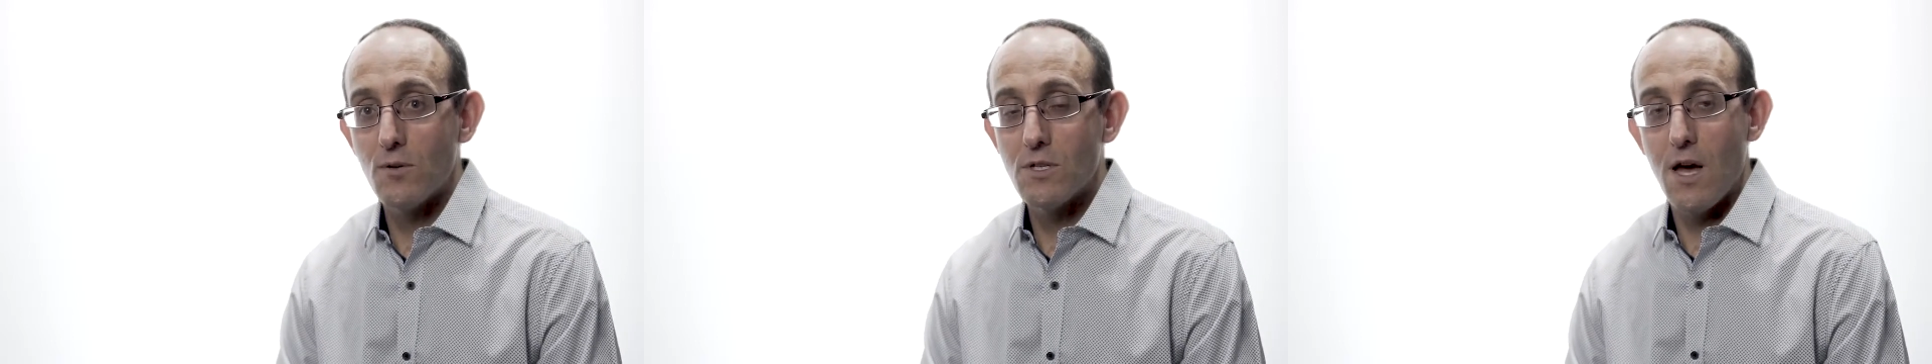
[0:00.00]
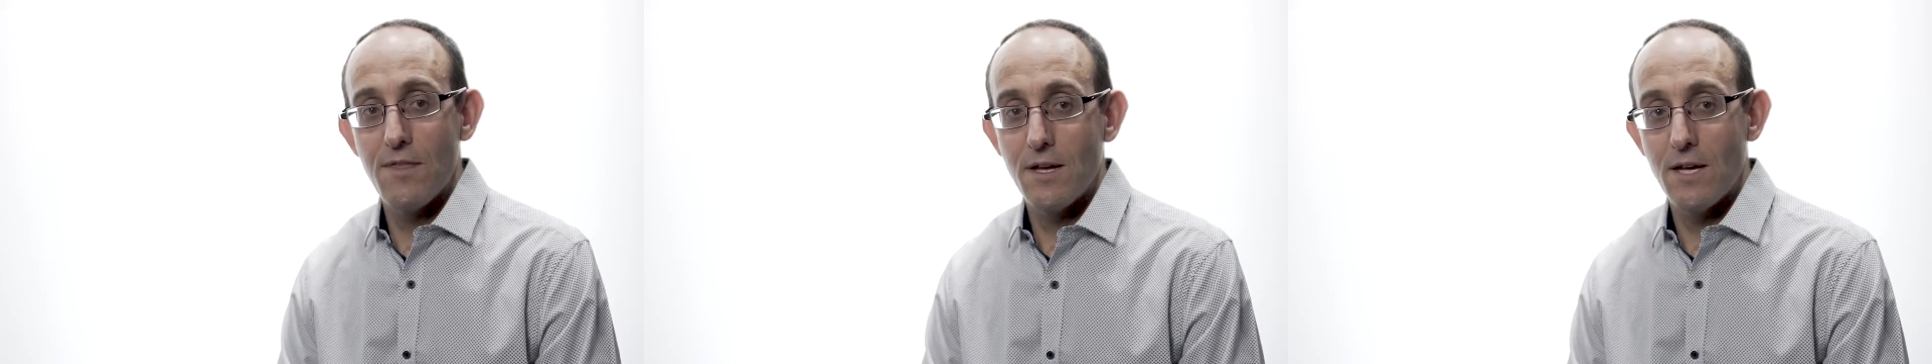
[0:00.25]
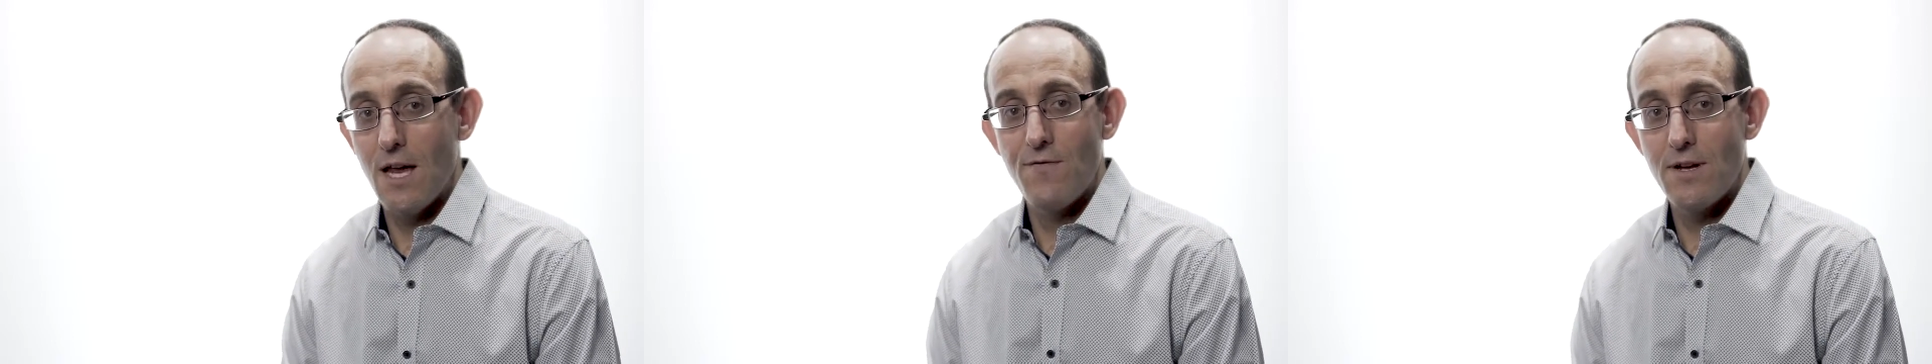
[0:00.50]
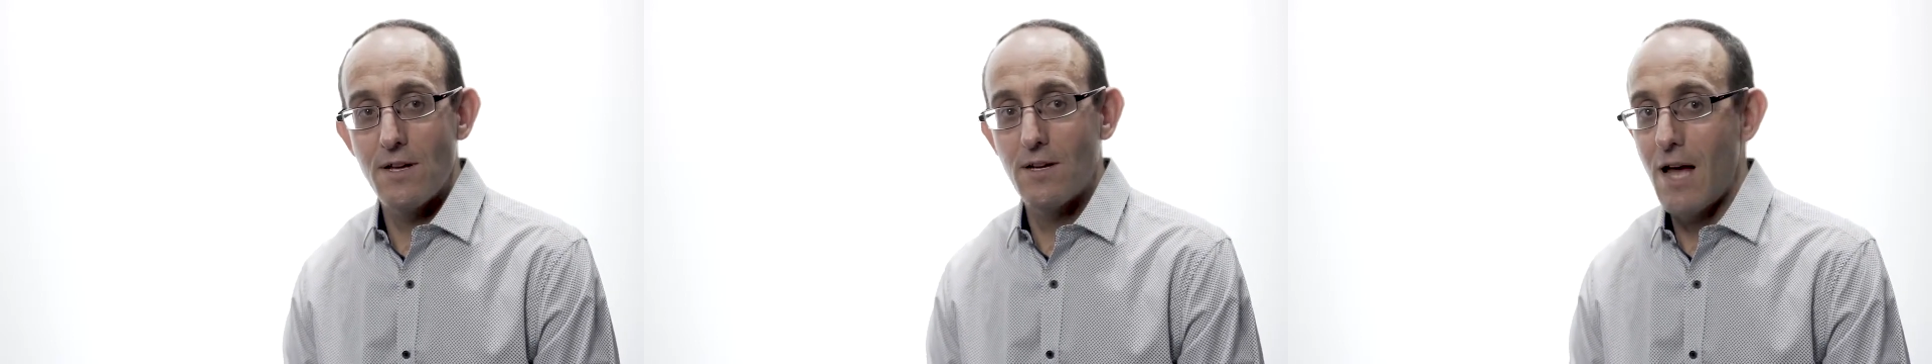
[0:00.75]
So I think
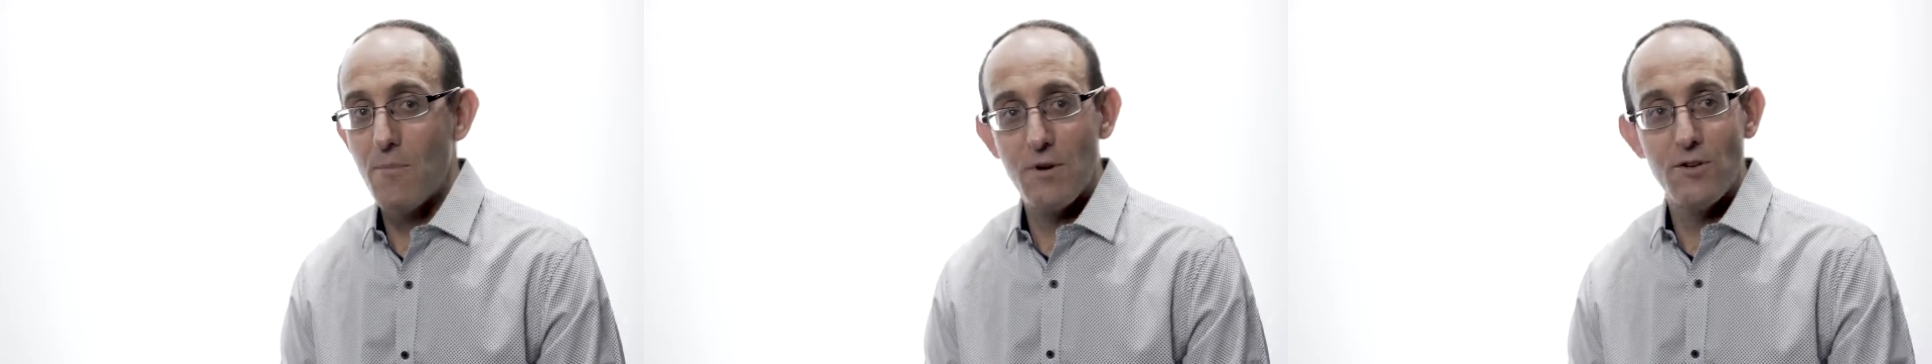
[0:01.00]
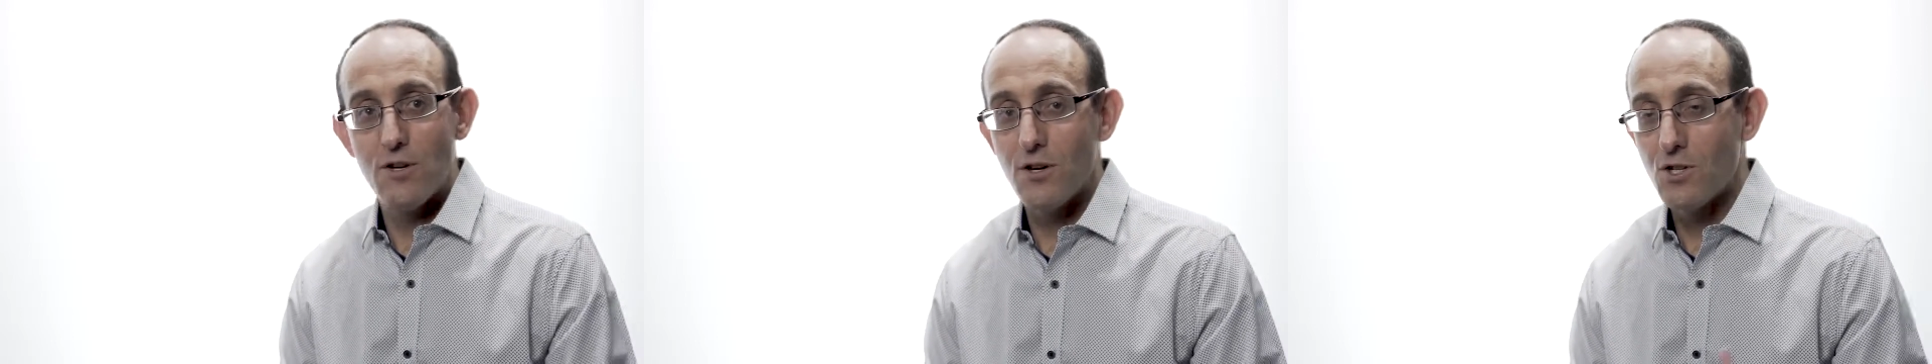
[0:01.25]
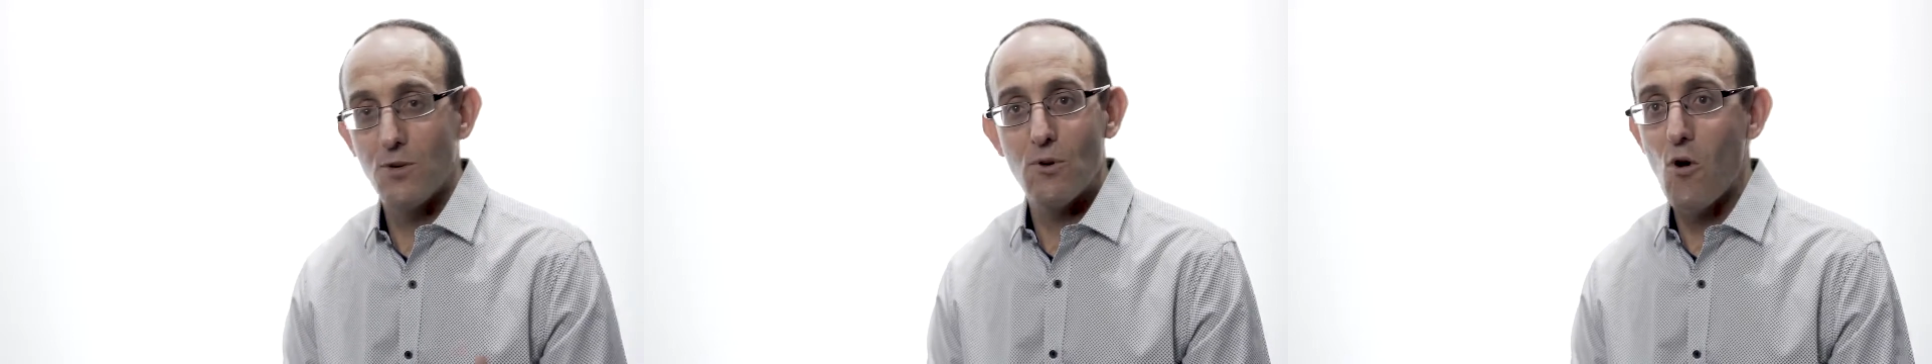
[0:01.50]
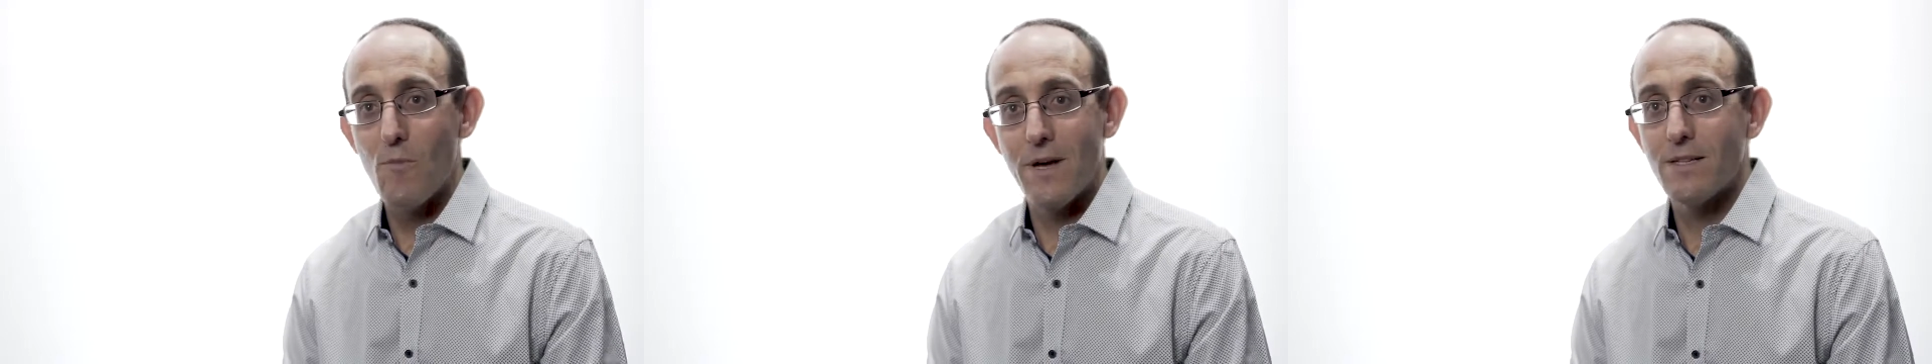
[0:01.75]
every couple of years she'll
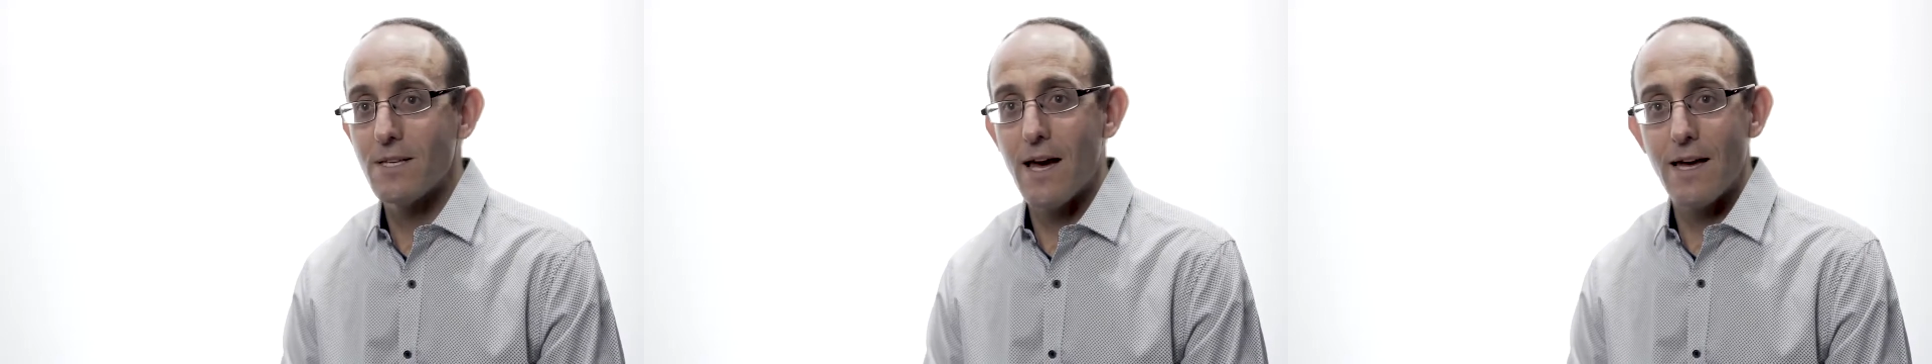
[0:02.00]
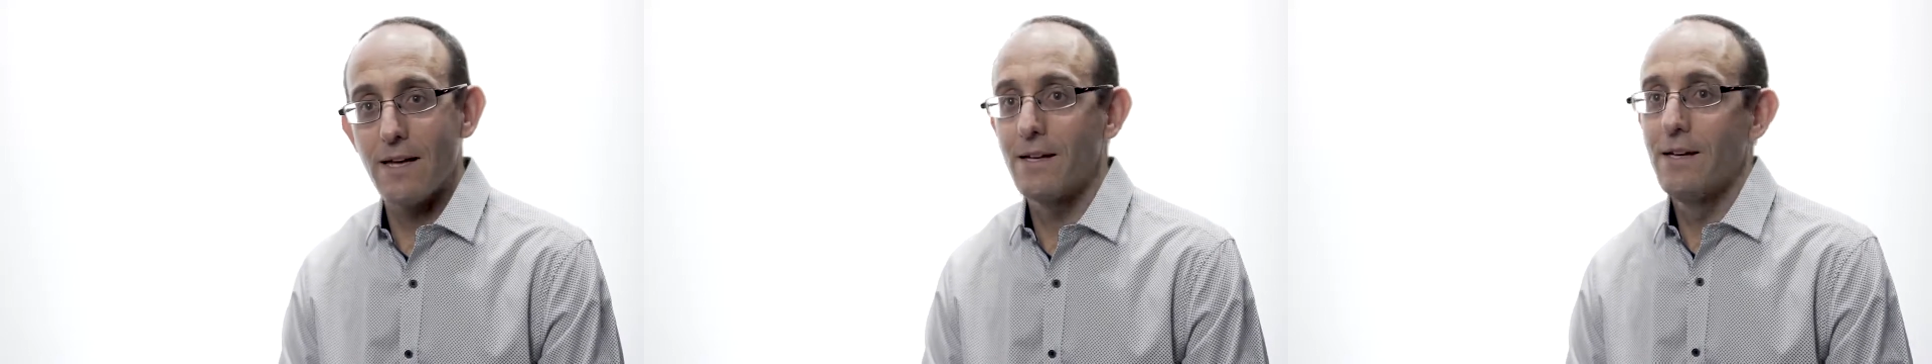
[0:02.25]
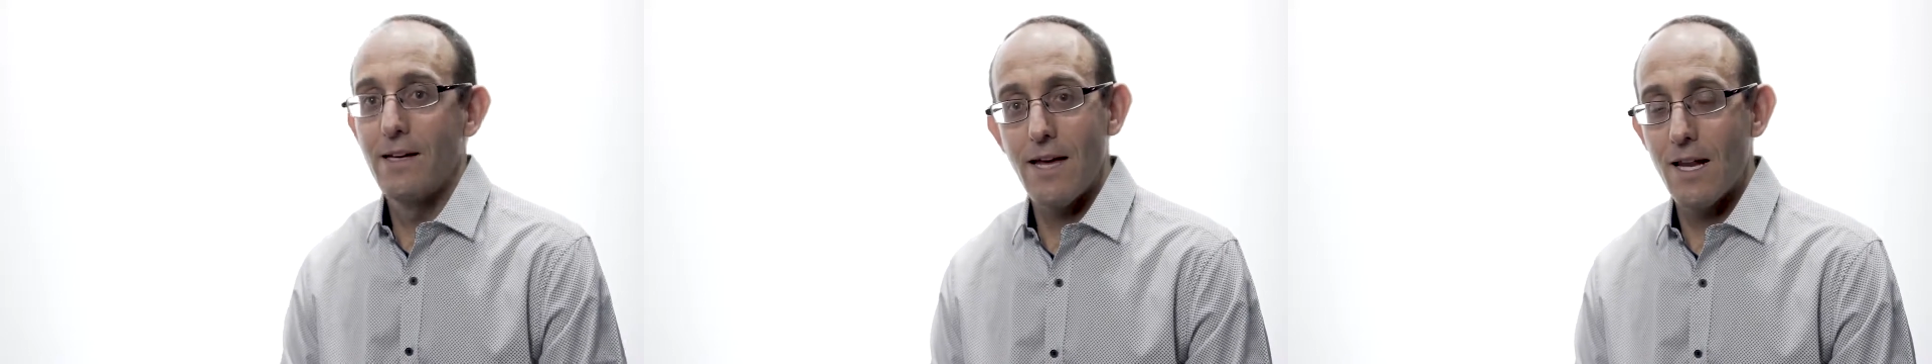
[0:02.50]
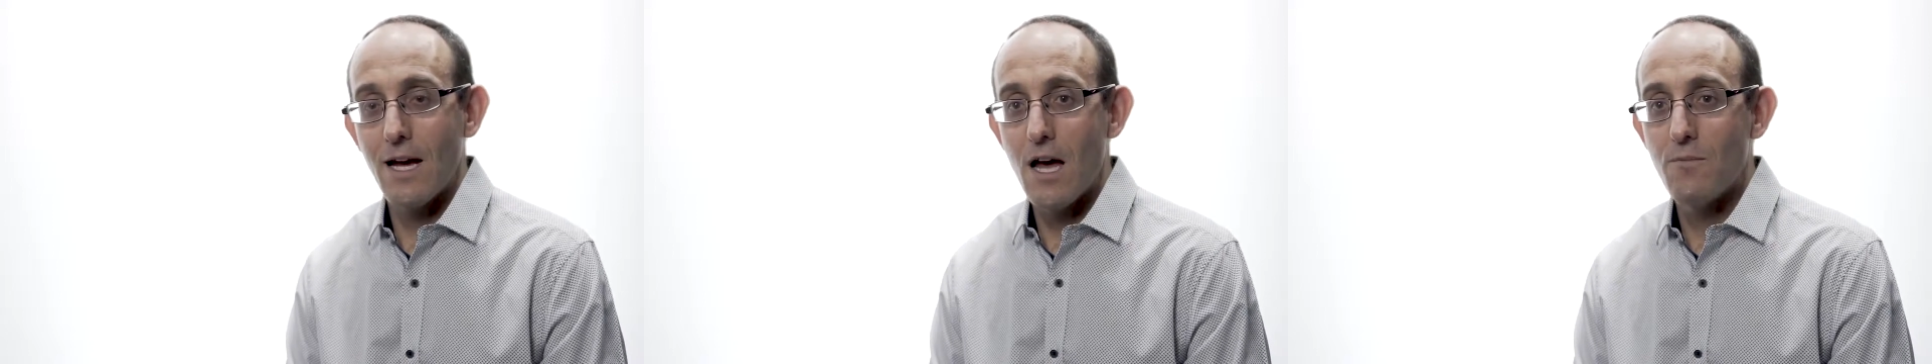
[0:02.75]
call me and say,
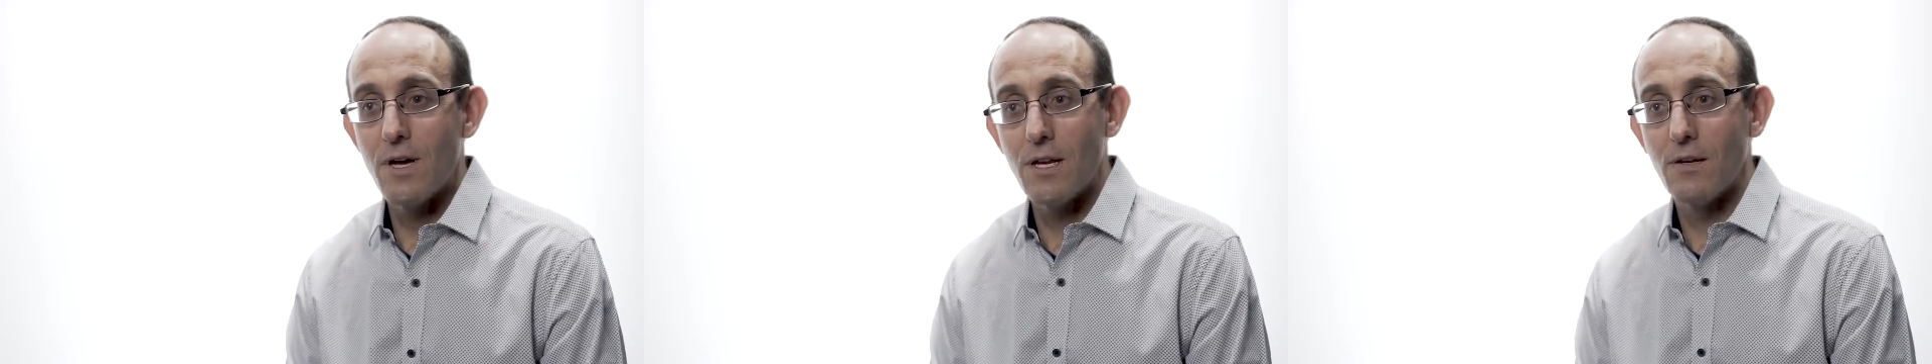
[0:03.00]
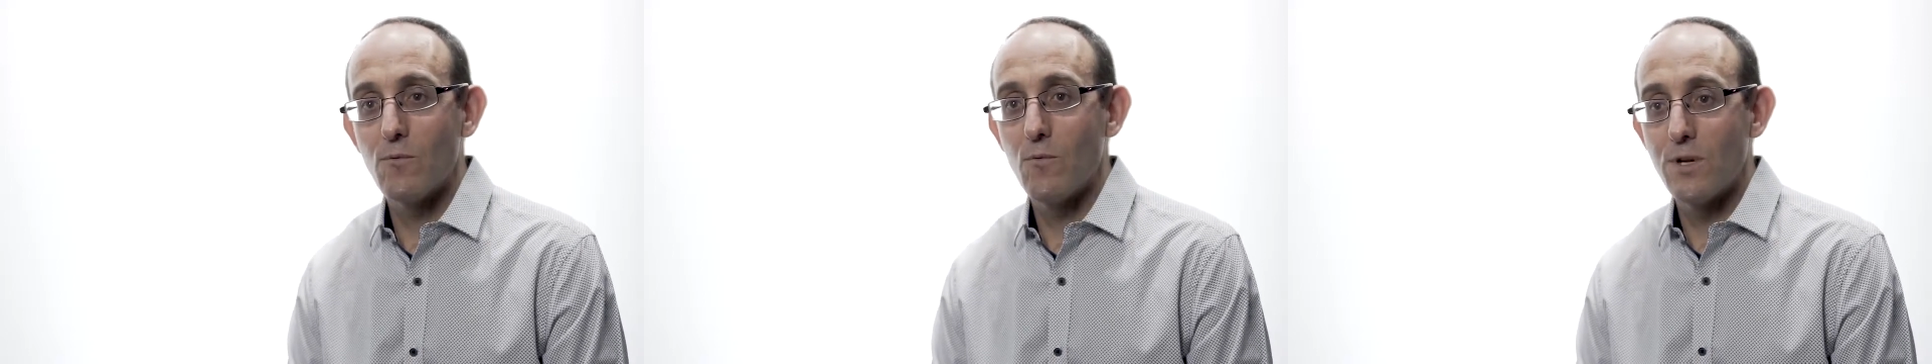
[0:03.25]
can I come in?